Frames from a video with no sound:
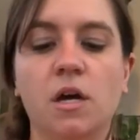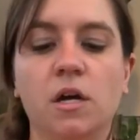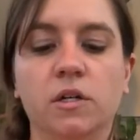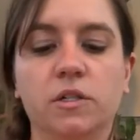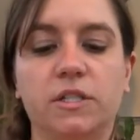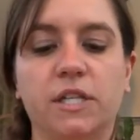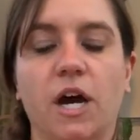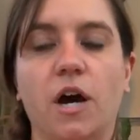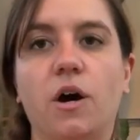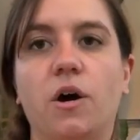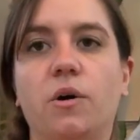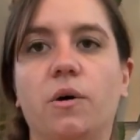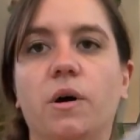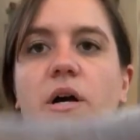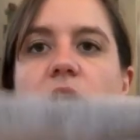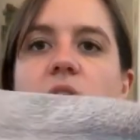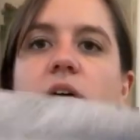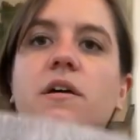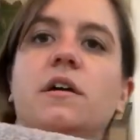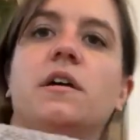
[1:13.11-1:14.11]
So
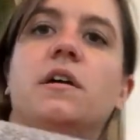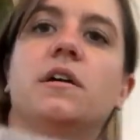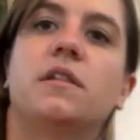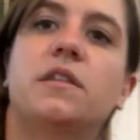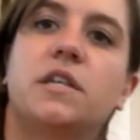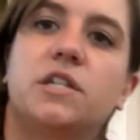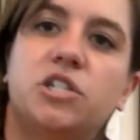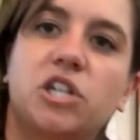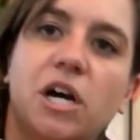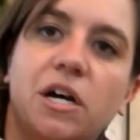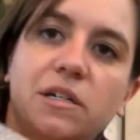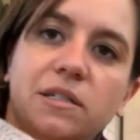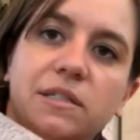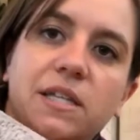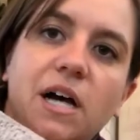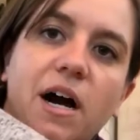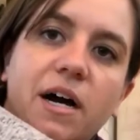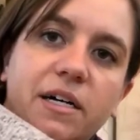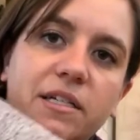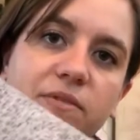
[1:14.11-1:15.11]
the gel
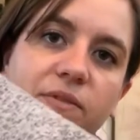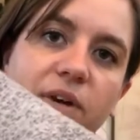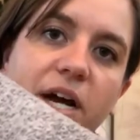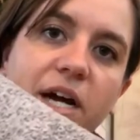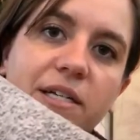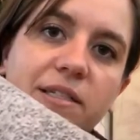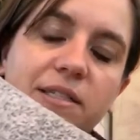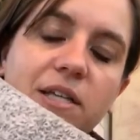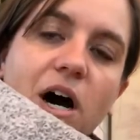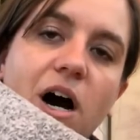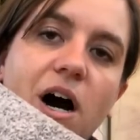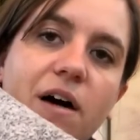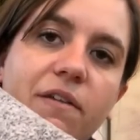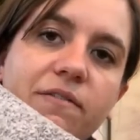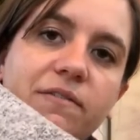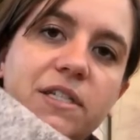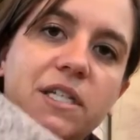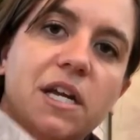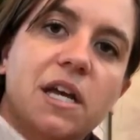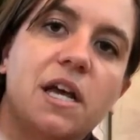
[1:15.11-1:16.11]
sock is very
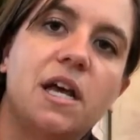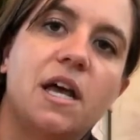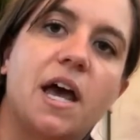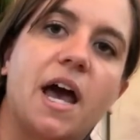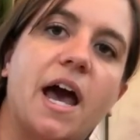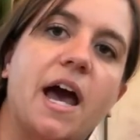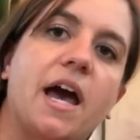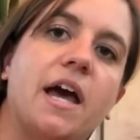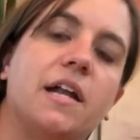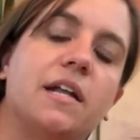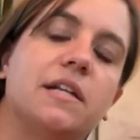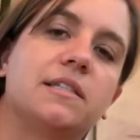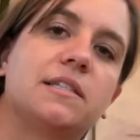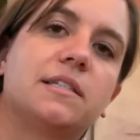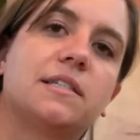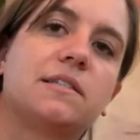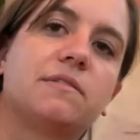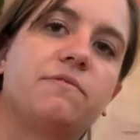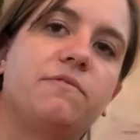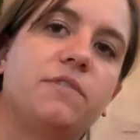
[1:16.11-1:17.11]
soft and
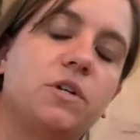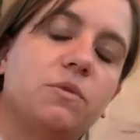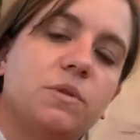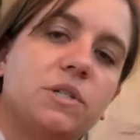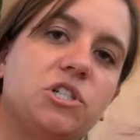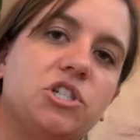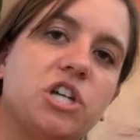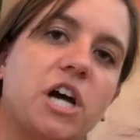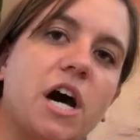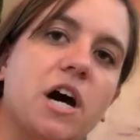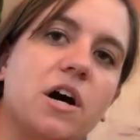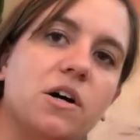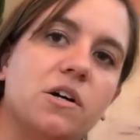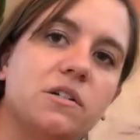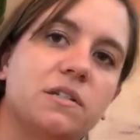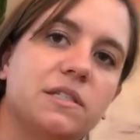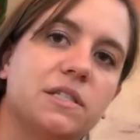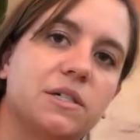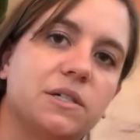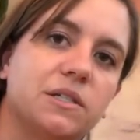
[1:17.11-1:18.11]
it's filled with
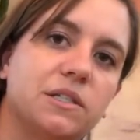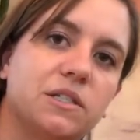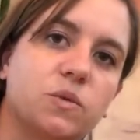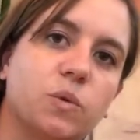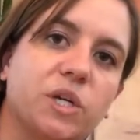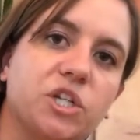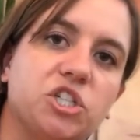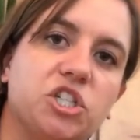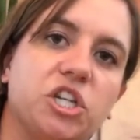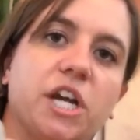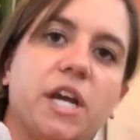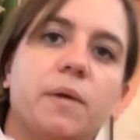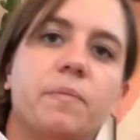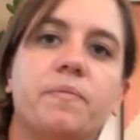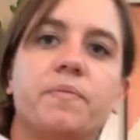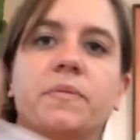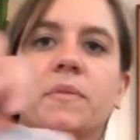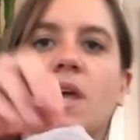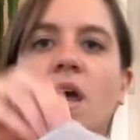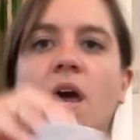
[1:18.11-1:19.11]
gel, so it's squishy,
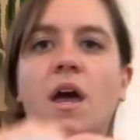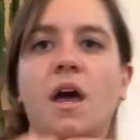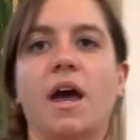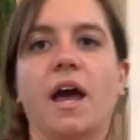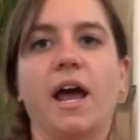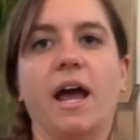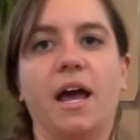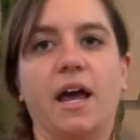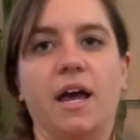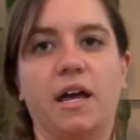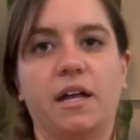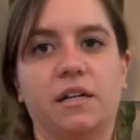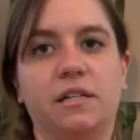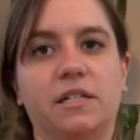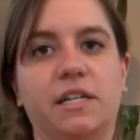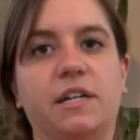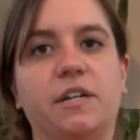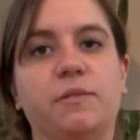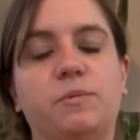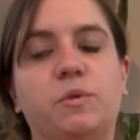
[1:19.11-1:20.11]

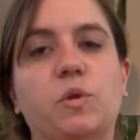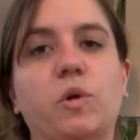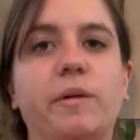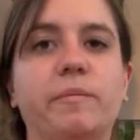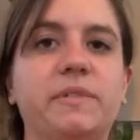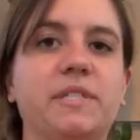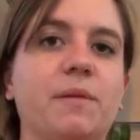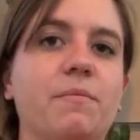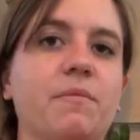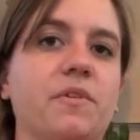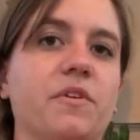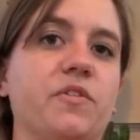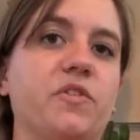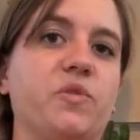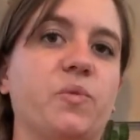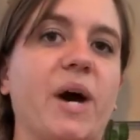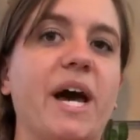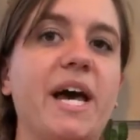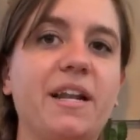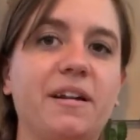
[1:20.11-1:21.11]
and it absorbs some of the
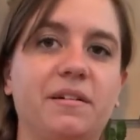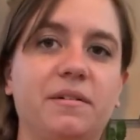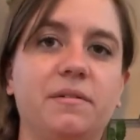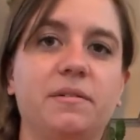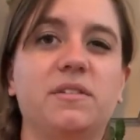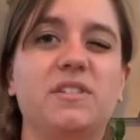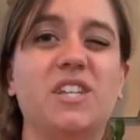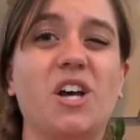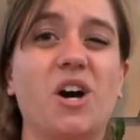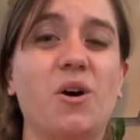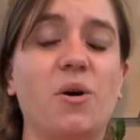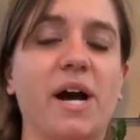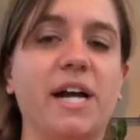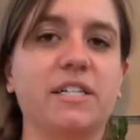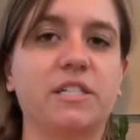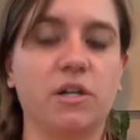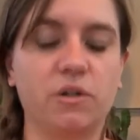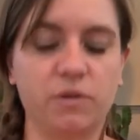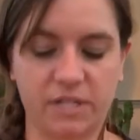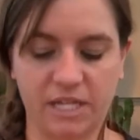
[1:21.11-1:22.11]
sweat, so I
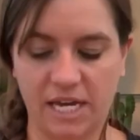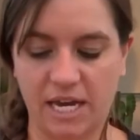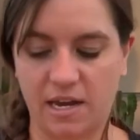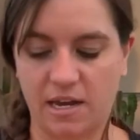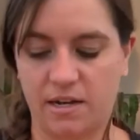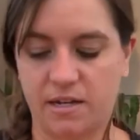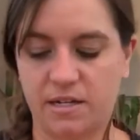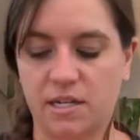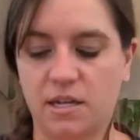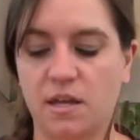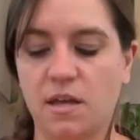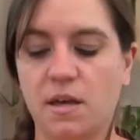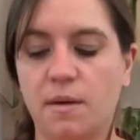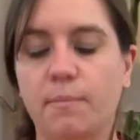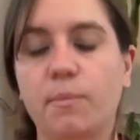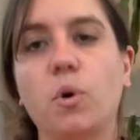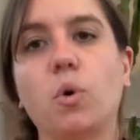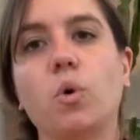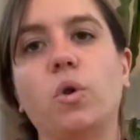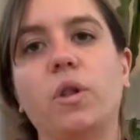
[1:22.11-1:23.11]
don't get
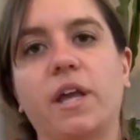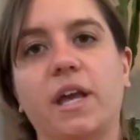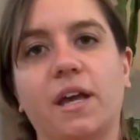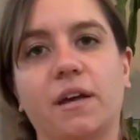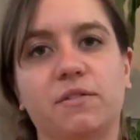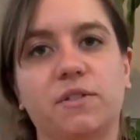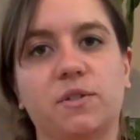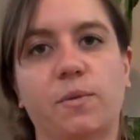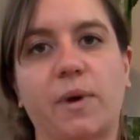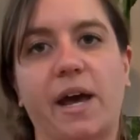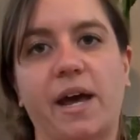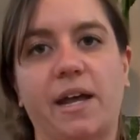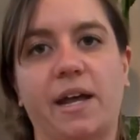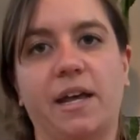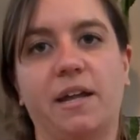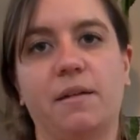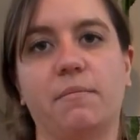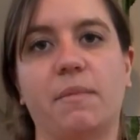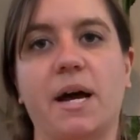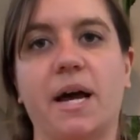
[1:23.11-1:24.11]
pooling of sweat
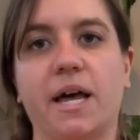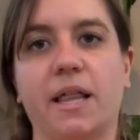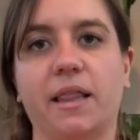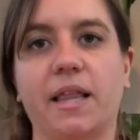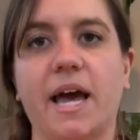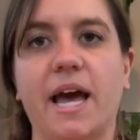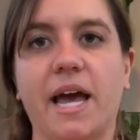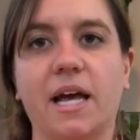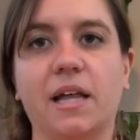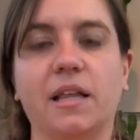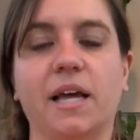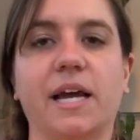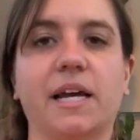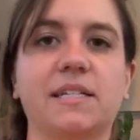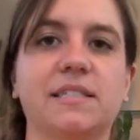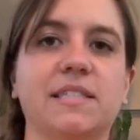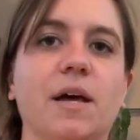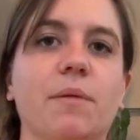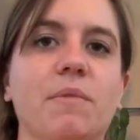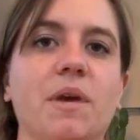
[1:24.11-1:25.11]
in my leg like
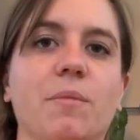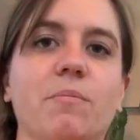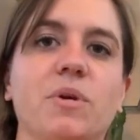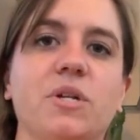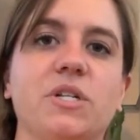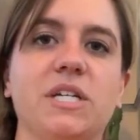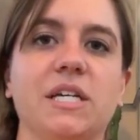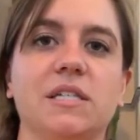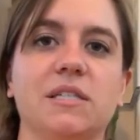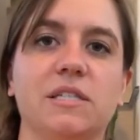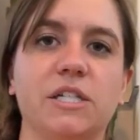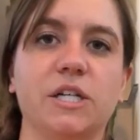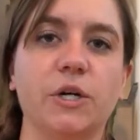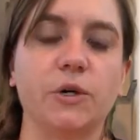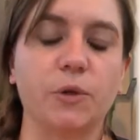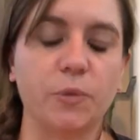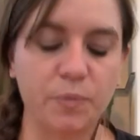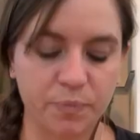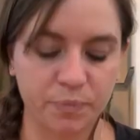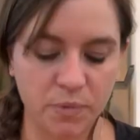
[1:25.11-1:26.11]
some amputees do.